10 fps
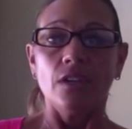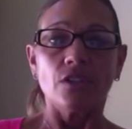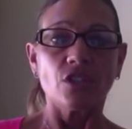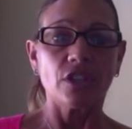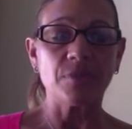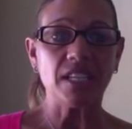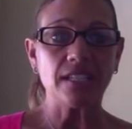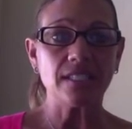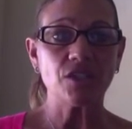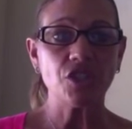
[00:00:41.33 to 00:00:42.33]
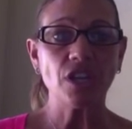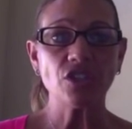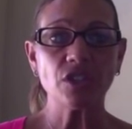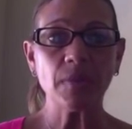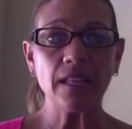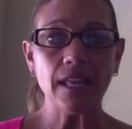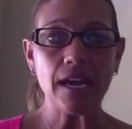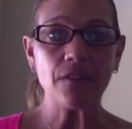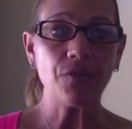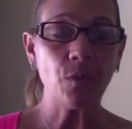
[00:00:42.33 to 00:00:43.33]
circumstances changed in my life.